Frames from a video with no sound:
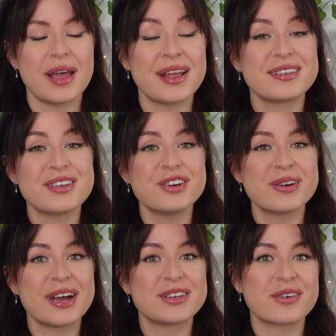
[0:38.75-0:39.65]
And here
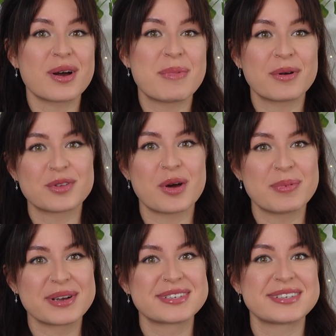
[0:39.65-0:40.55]
I talk about
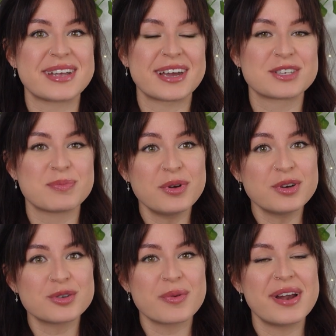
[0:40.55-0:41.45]
topics like
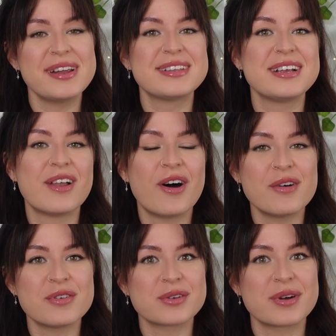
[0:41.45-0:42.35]
spirituality, law
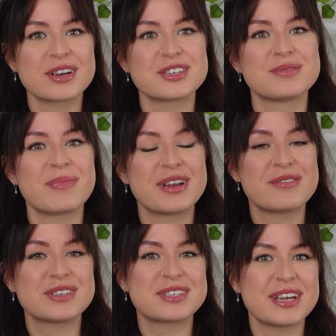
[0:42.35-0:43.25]
of attraction,
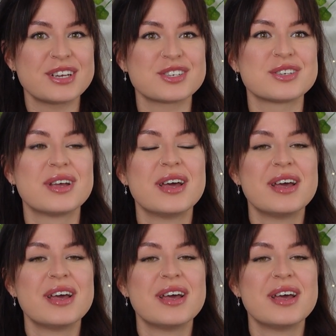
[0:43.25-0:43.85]
manifestation,